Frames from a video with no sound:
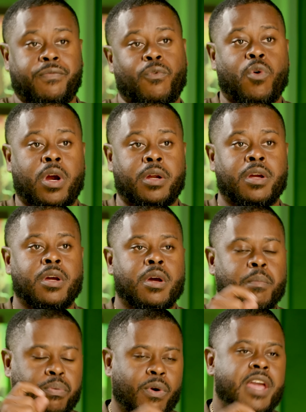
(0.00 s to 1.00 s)
for
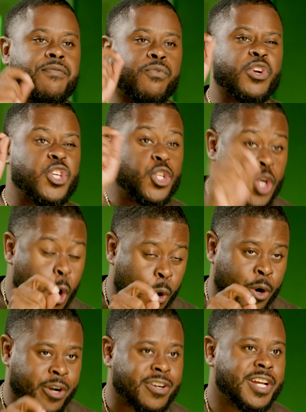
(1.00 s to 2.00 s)
Pray for
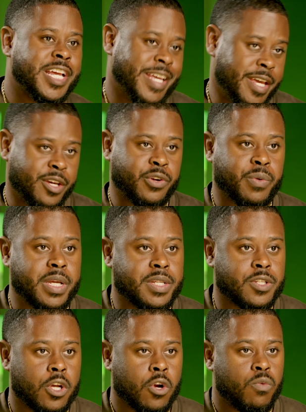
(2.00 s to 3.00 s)
Your
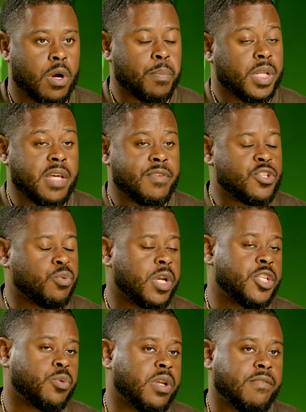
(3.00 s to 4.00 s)
Increase. We're believing
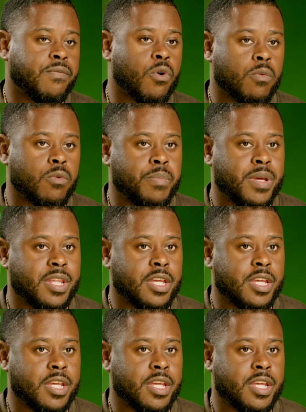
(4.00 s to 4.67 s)
2024 will be the